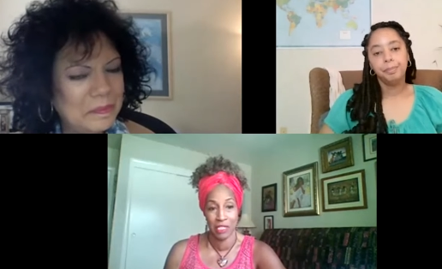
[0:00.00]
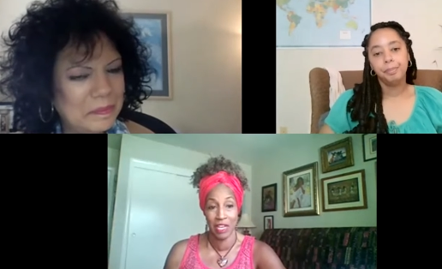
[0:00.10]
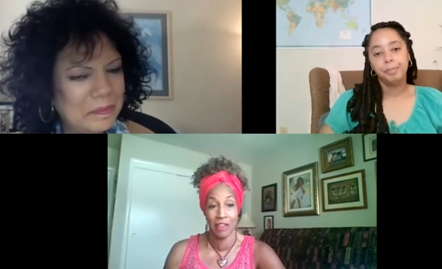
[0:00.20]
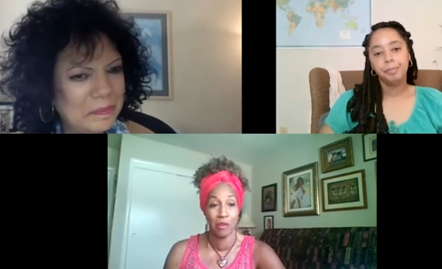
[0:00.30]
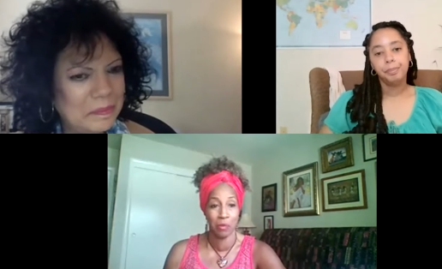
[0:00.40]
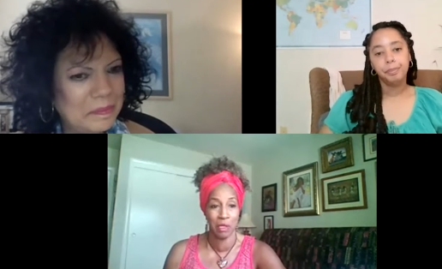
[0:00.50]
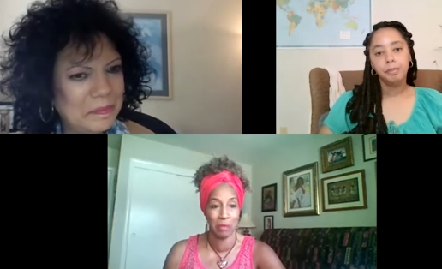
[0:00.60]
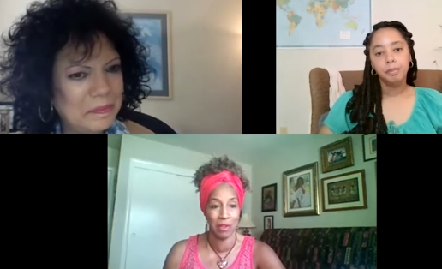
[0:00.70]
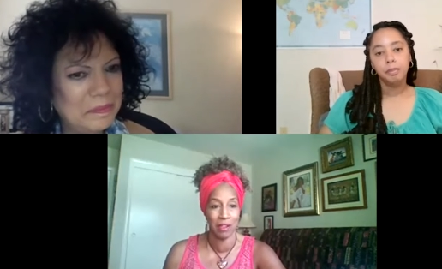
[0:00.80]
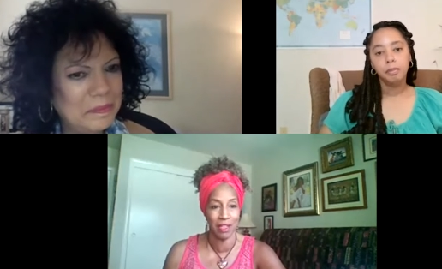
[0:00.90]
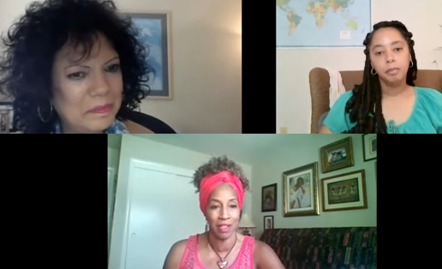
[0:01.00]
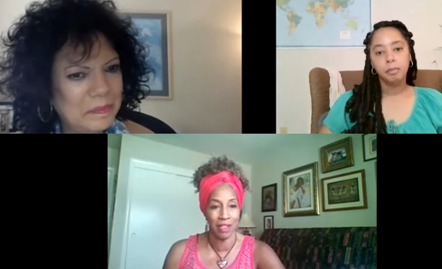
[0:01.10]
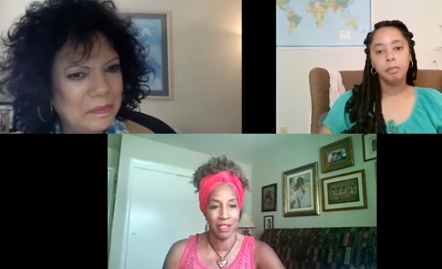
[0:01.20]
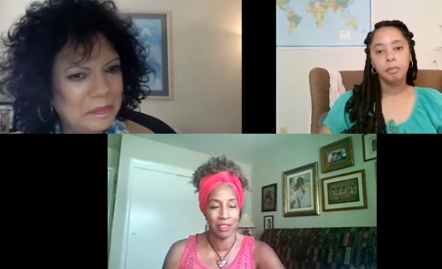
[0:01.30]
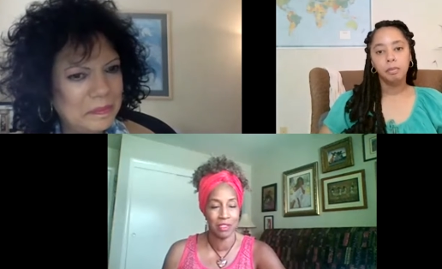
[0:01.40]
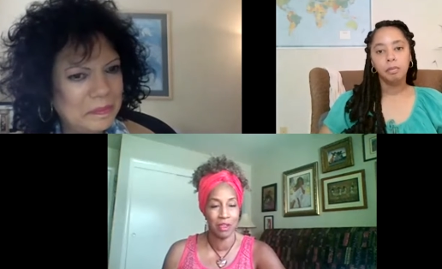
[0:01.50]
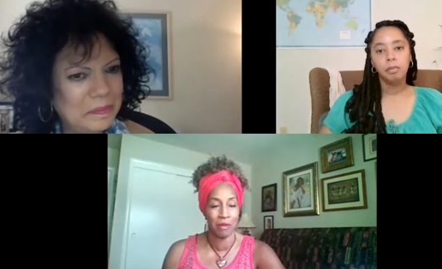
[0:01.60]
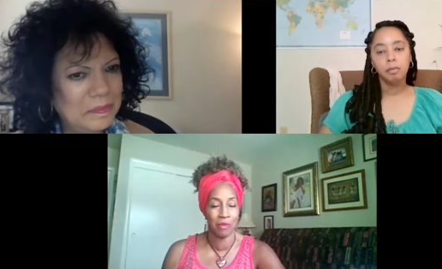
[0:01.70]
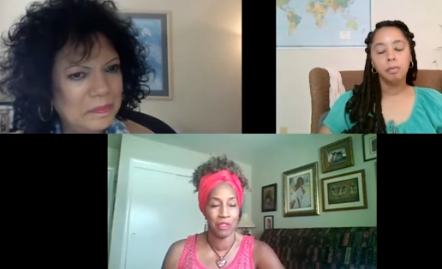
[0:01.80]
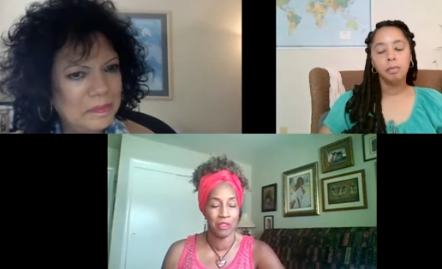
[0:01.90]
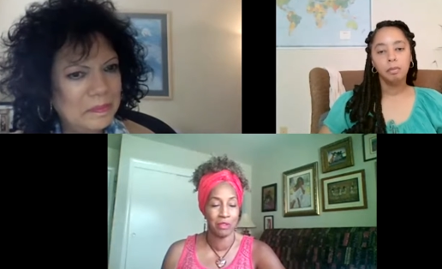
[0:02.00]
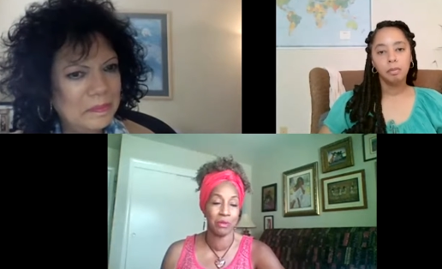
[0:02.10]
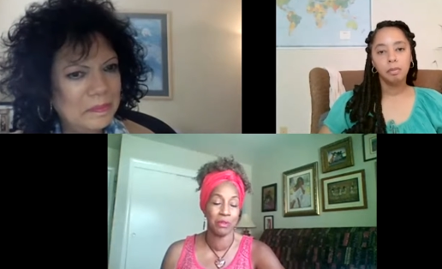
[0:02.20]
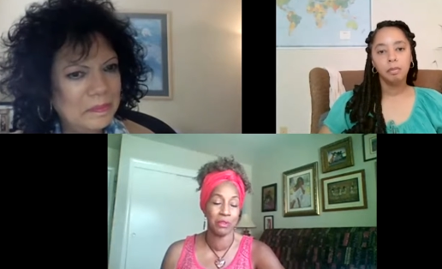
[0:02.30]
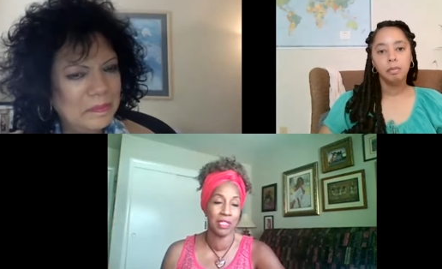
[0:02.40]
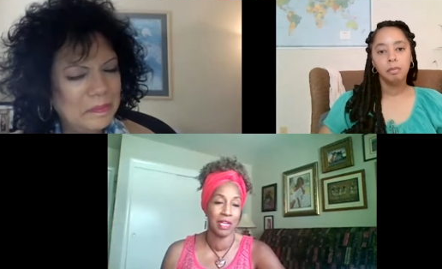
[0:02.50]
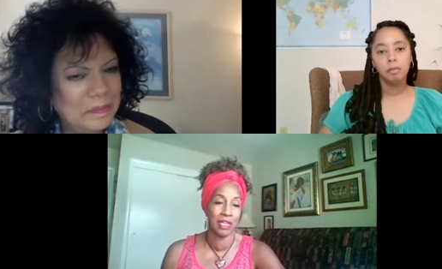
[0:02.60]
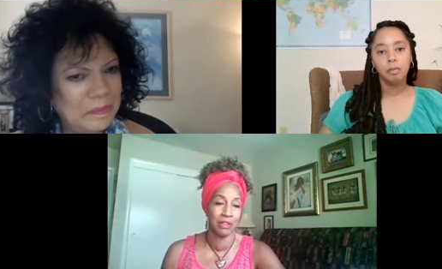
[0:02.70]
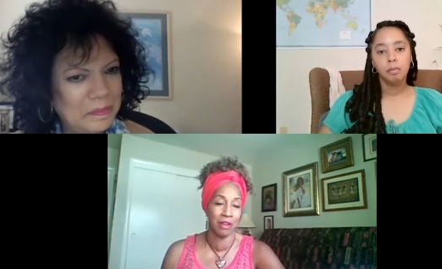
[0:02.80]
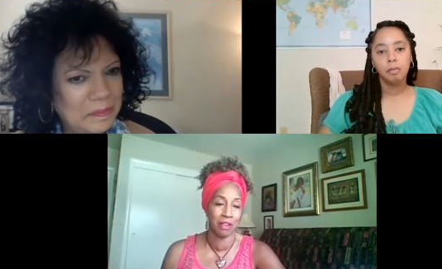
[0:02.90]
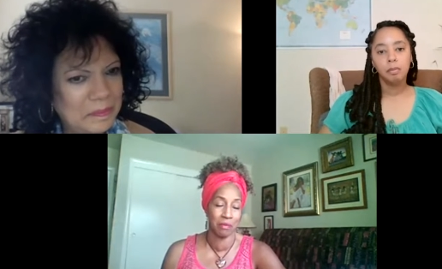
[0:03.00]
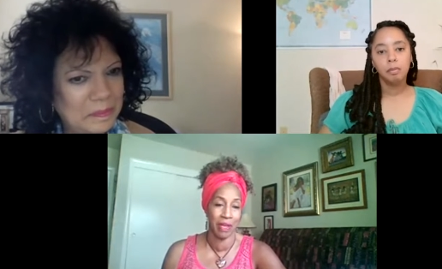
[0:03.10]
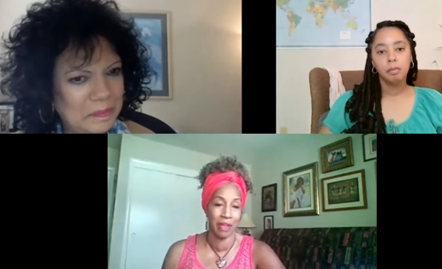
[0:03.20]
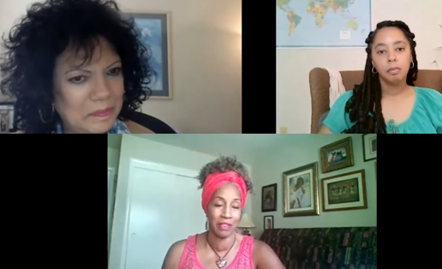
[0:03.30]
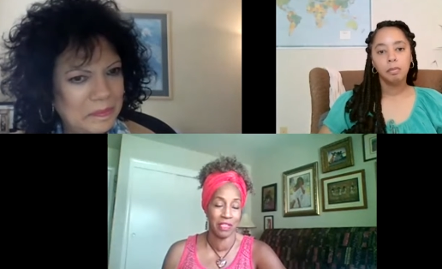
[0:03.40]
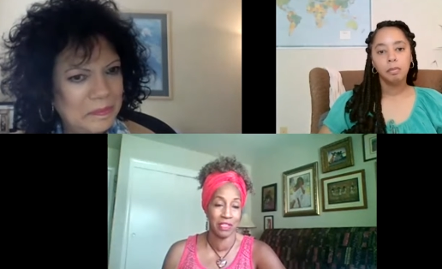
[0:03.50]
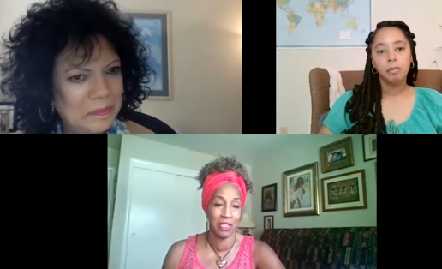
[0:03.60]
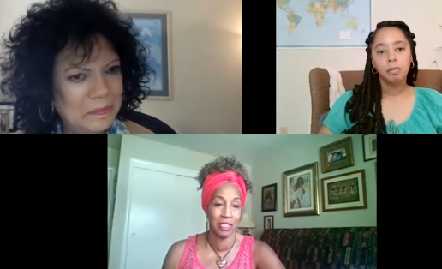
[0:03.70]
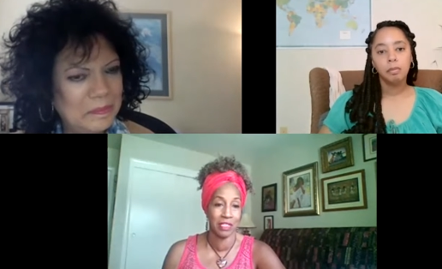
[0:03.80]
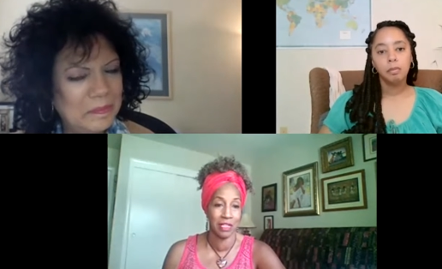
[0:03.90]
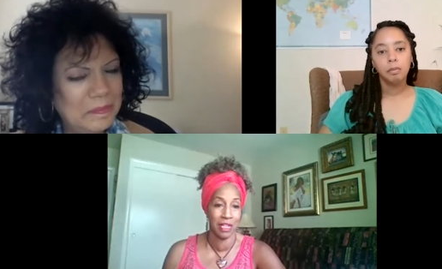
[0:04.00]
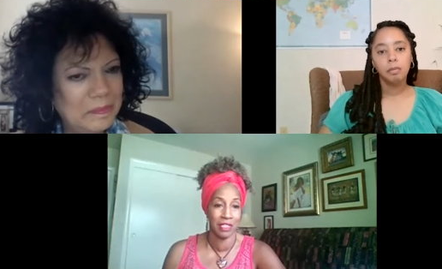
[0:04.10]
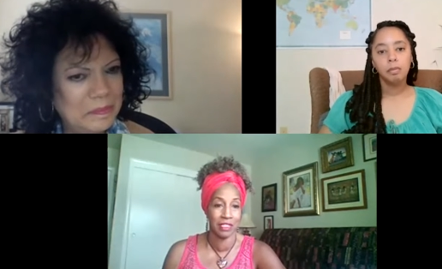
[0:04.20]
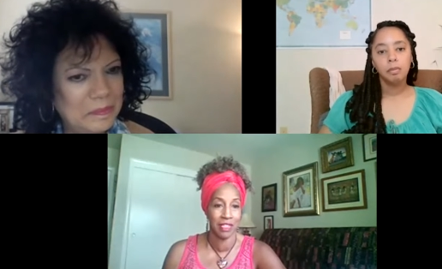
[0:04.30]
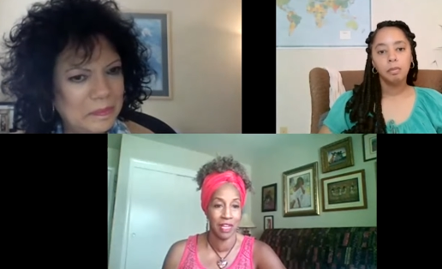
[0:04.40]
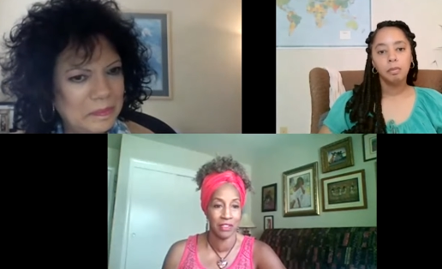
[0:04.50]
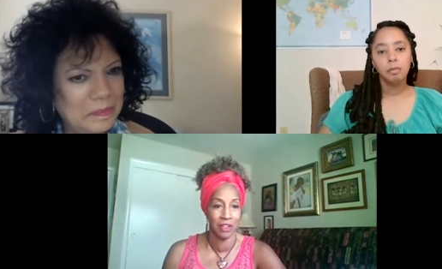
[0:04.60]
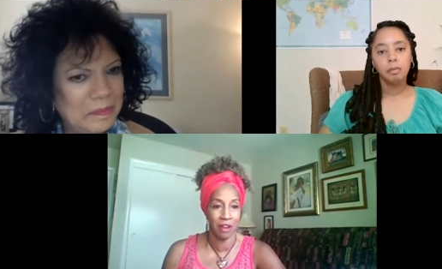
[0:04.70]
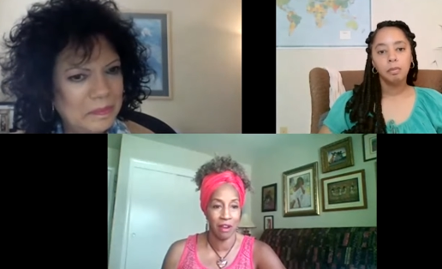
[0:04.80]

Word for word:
Speaker 1: to other people. So, the tools that I talk about and the things that I discuss